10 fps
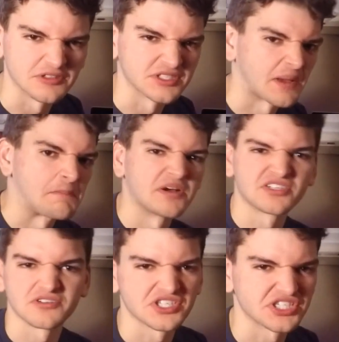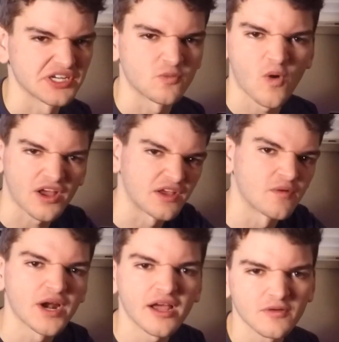There's like a bunch of shit walking
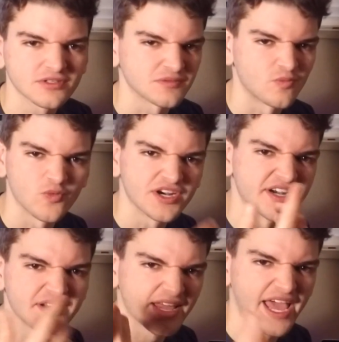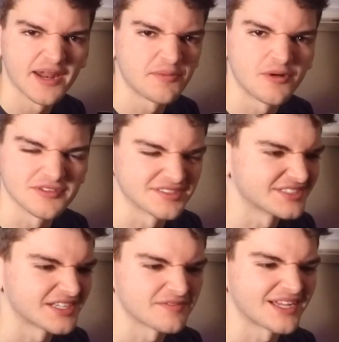around, some weird animals and
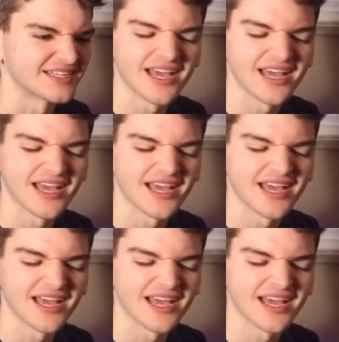stuff like